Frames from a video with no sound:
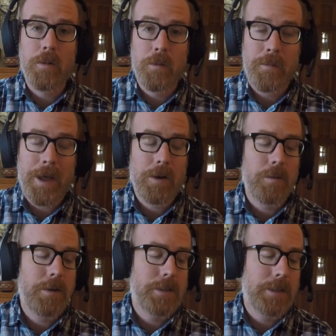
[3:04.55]

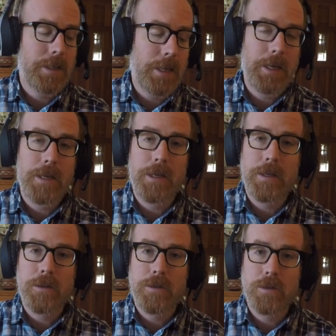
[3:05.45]
backwards in E,
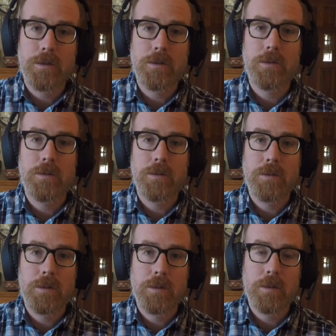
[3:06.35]
two,
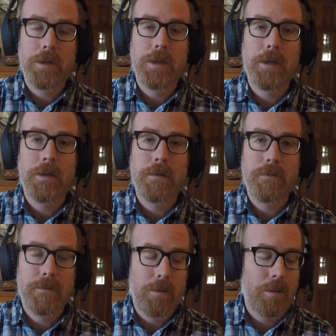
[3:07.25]
three,
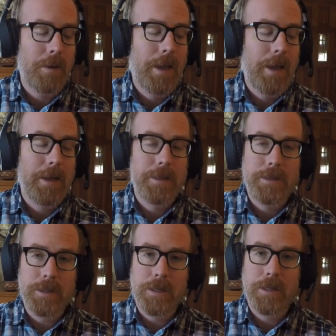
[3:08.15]
four,
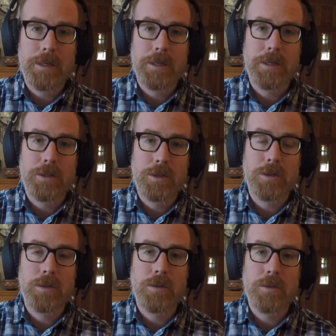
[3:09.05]
D,
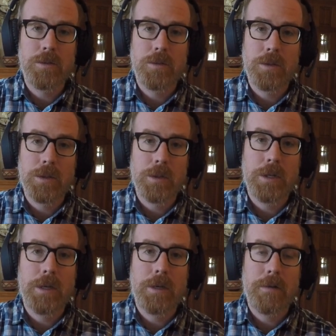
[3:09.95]
two,
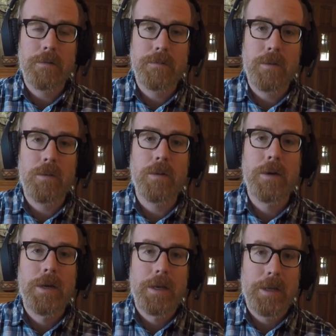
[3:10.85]
three, four,
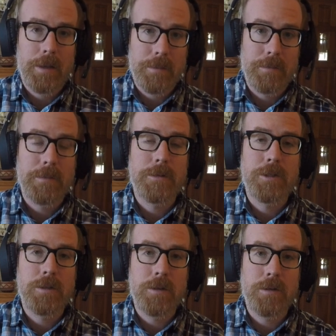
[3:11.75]

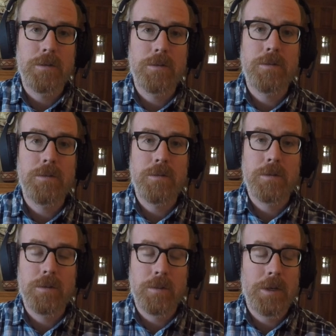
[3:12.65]
two,
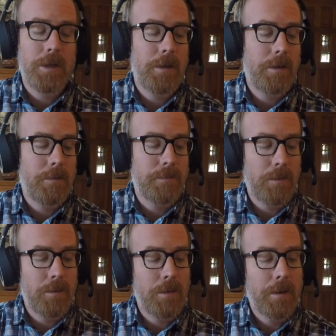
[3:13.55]
three,
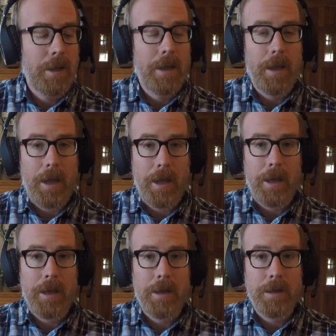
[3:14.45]
four,
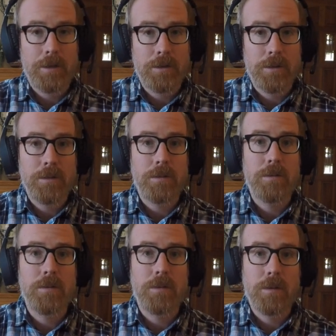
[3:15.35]
A,
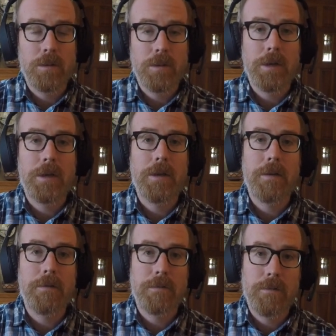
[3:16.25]
two, three,
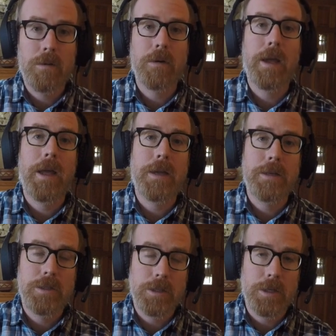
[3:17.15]
four,
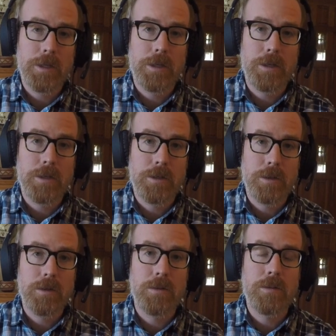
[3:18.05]
and G,
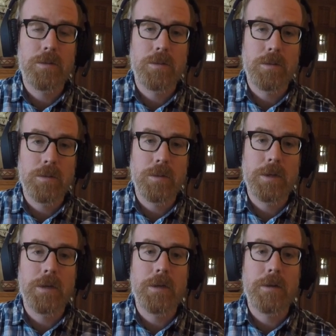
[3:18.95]
two,
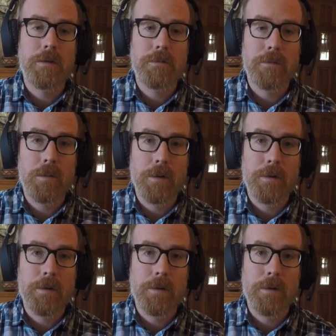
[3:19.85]
three, four.